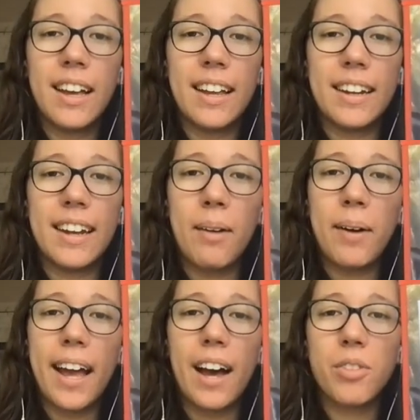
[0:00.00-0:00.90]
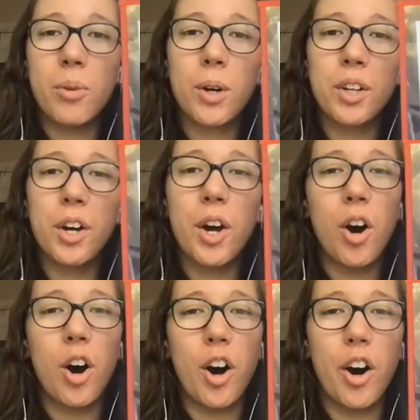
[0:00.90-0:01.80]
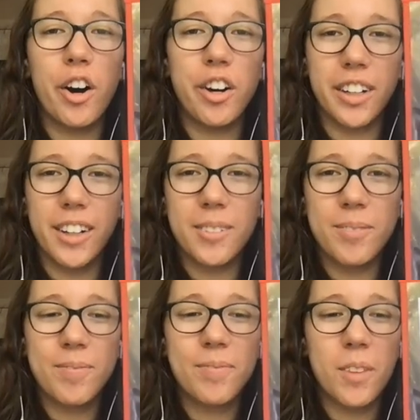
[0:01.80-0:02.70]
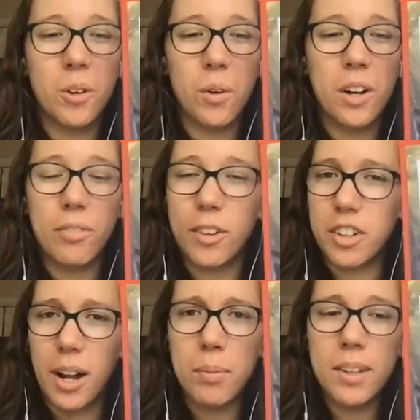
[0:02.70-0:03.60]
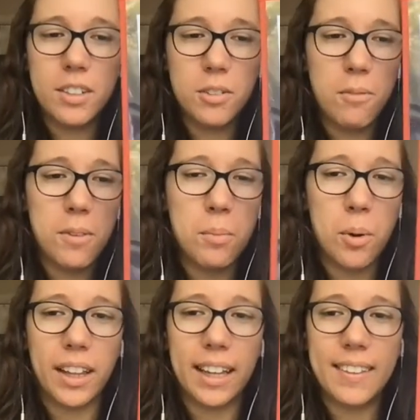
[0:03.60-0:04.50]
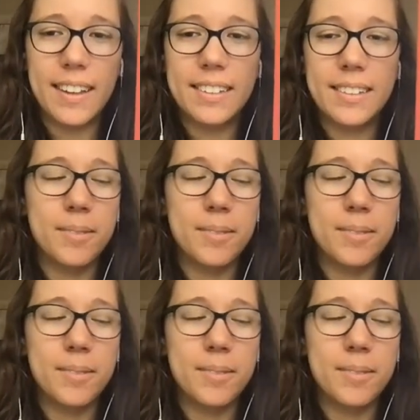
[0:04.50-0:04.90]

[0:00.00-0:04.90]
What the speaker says: Now I have the word hog. Wonderful job. Let's do a few more like this.